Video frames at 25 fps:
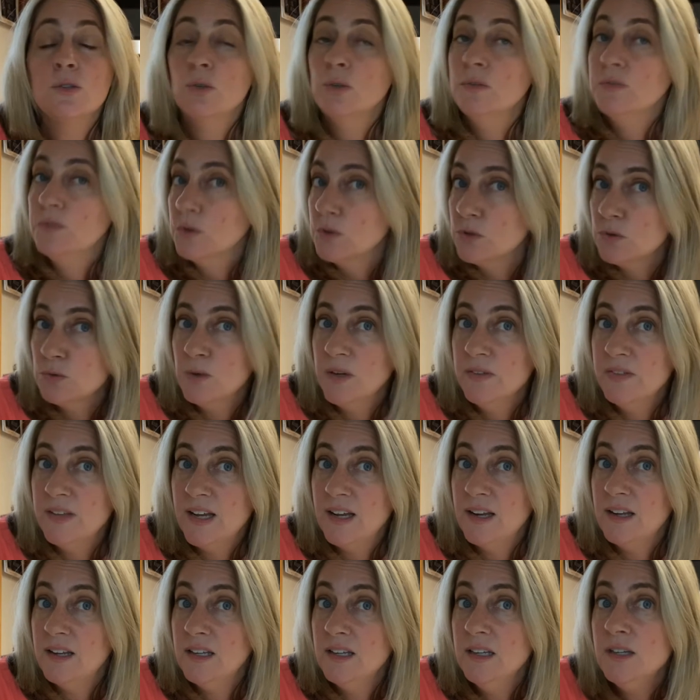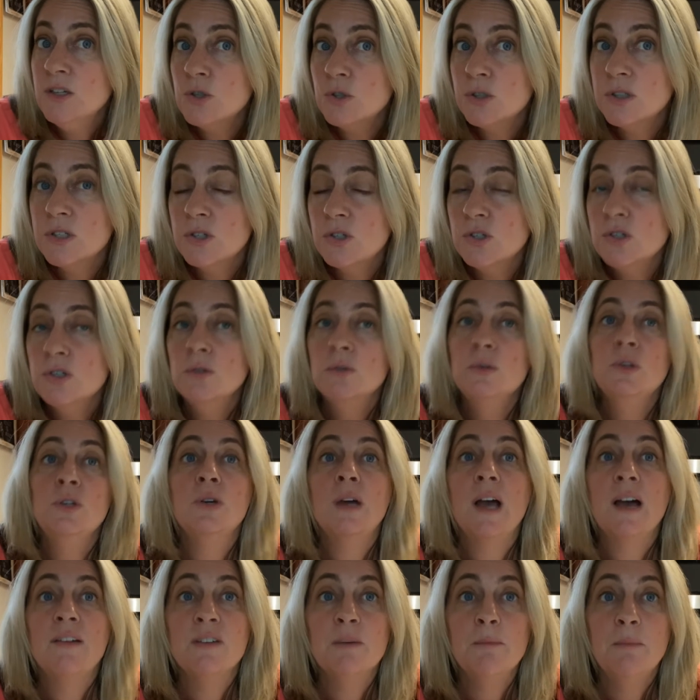So if there's one that interests you and
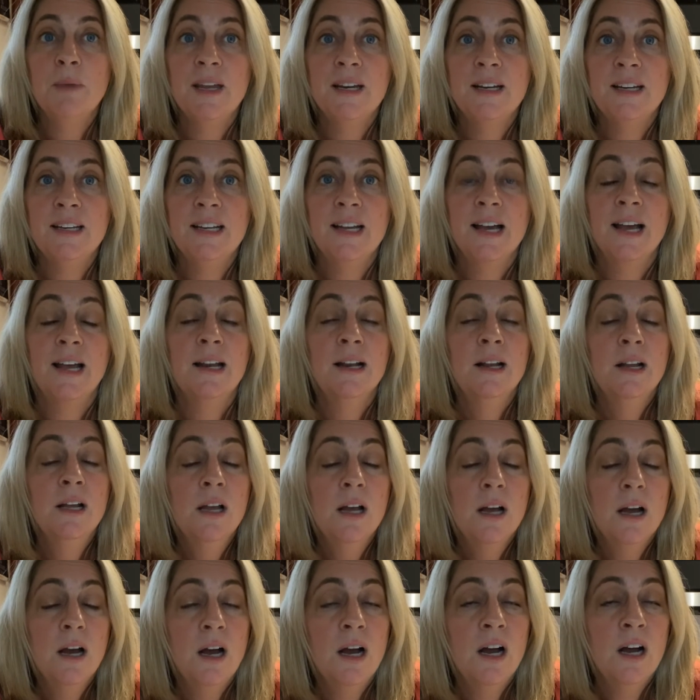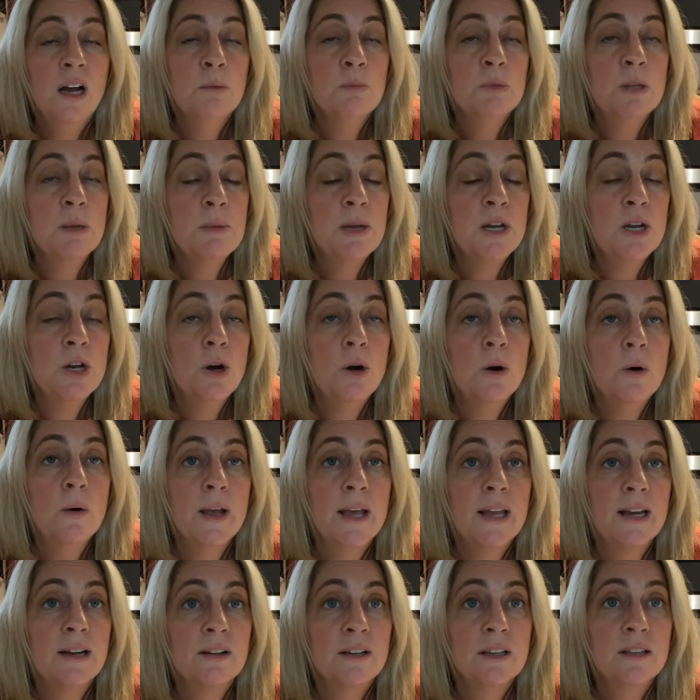you haven't made it yet, let me know
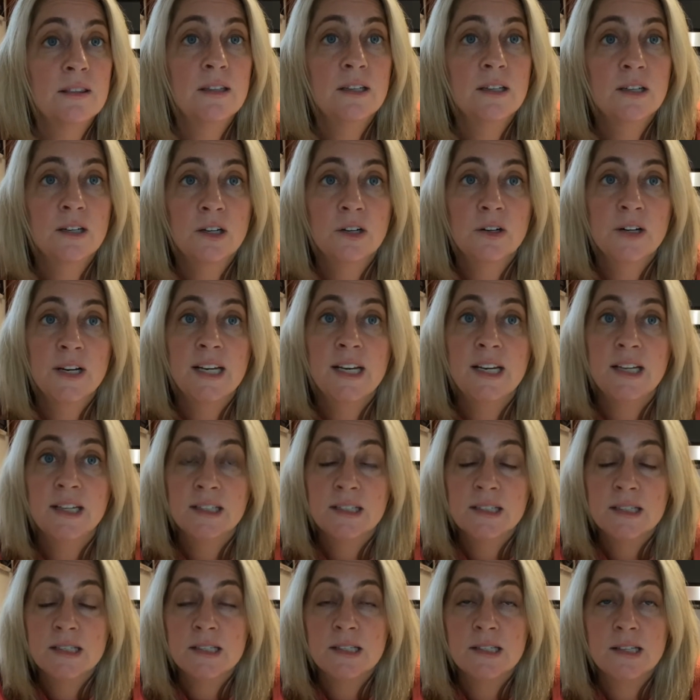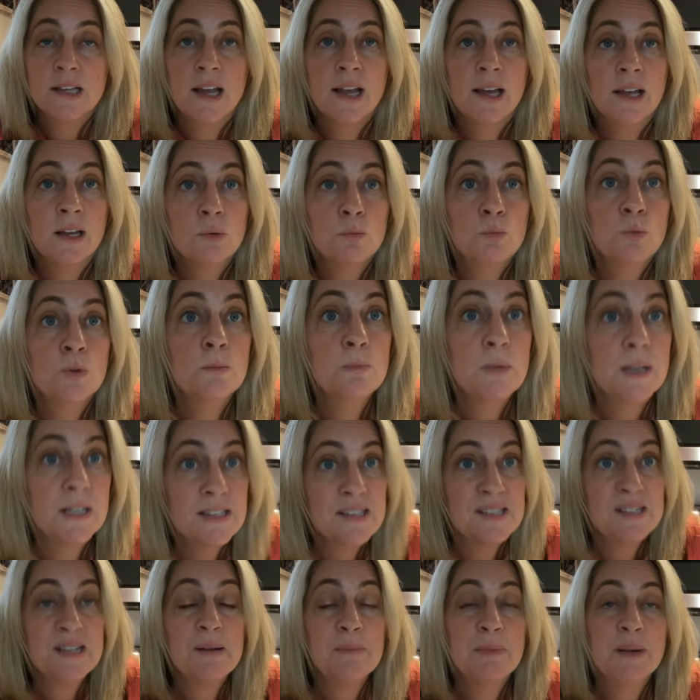and I'll get the ingredients and we'll
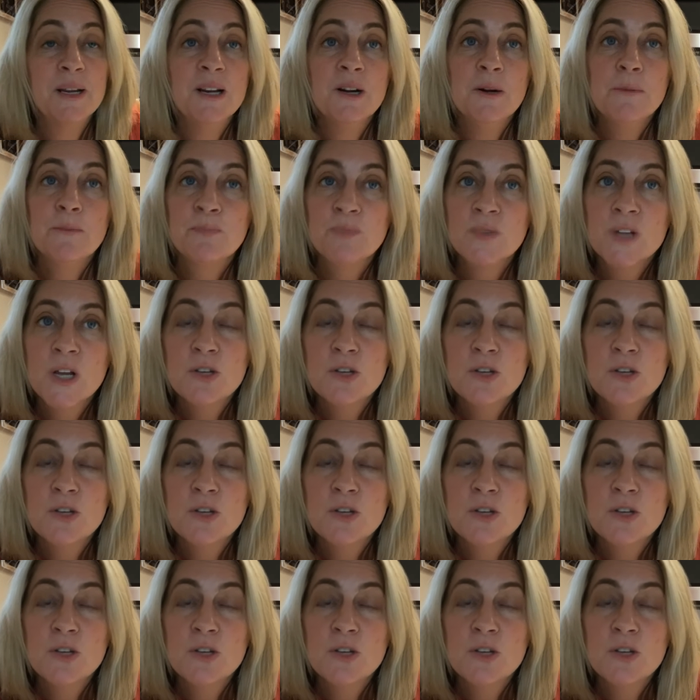mix it up here.